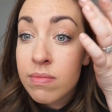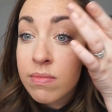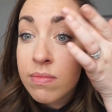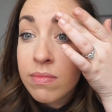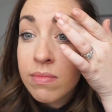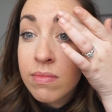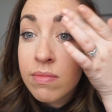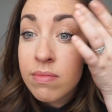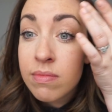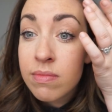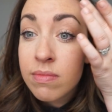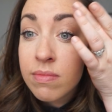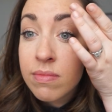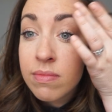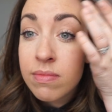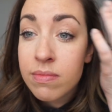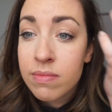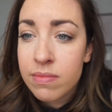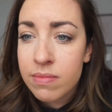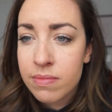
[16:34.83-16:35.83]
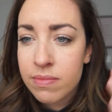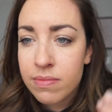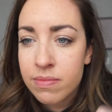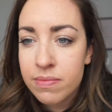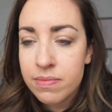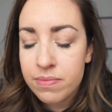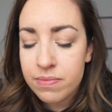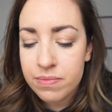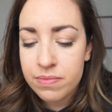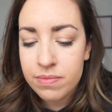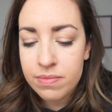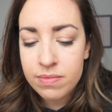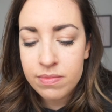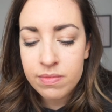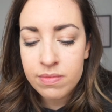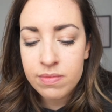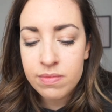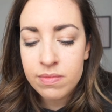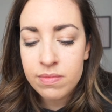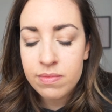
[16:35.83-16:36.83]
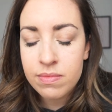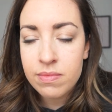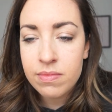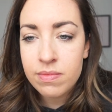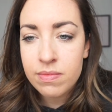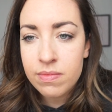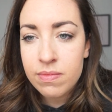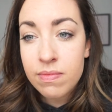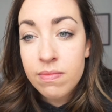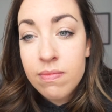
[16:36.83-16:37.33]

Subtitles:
Nobody speaks.